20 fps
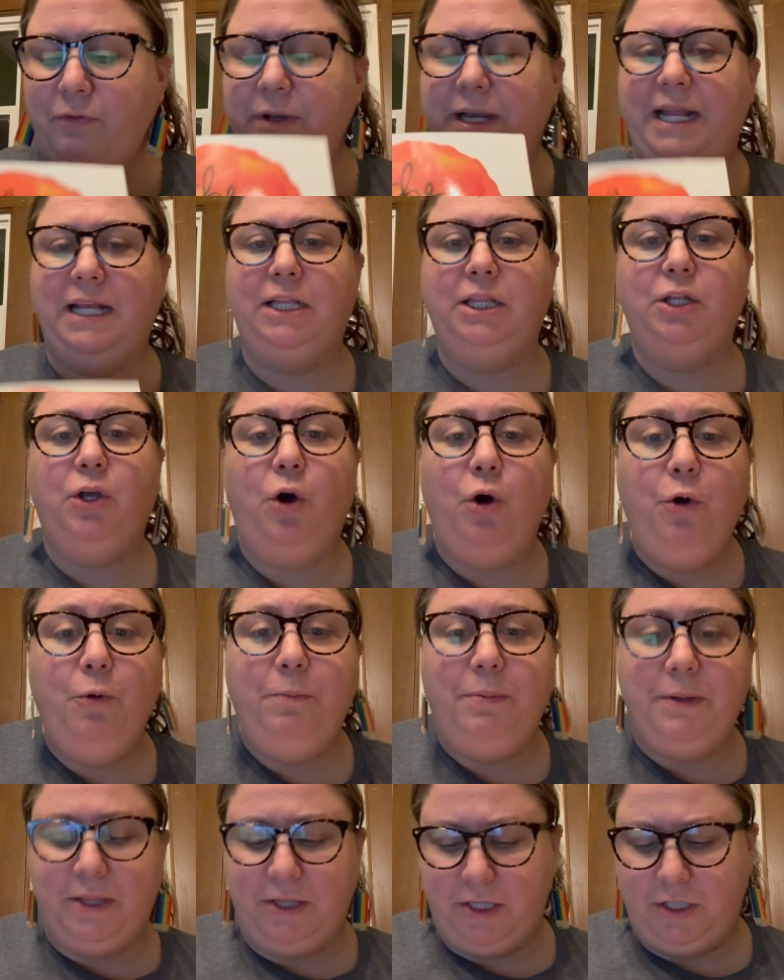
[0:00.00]
When I
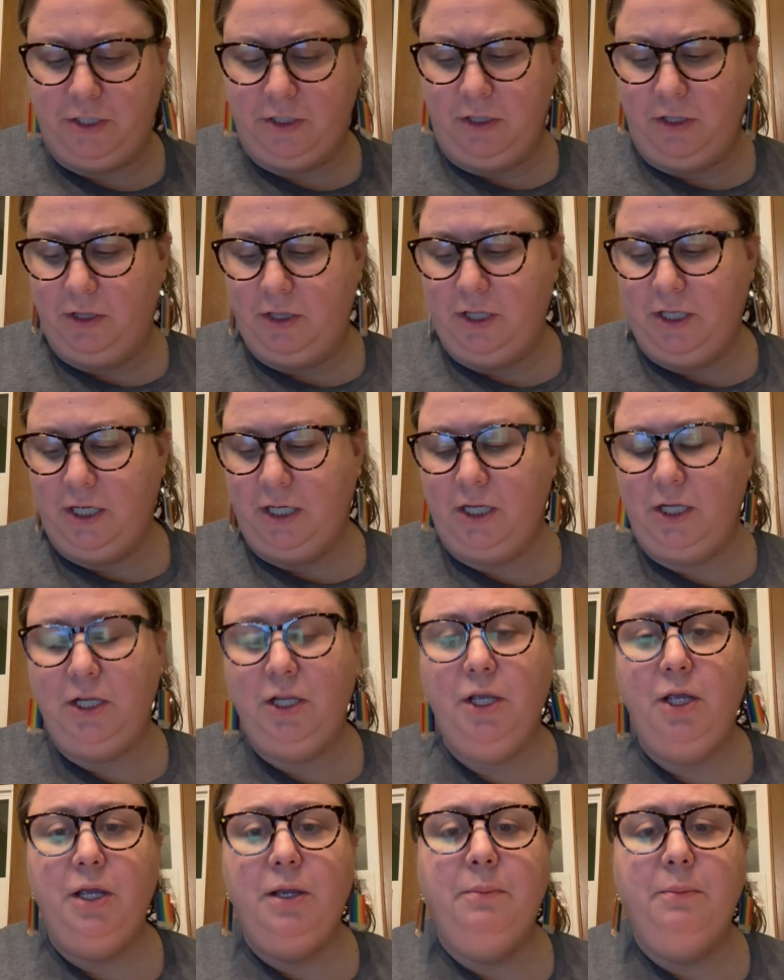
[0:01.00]
open the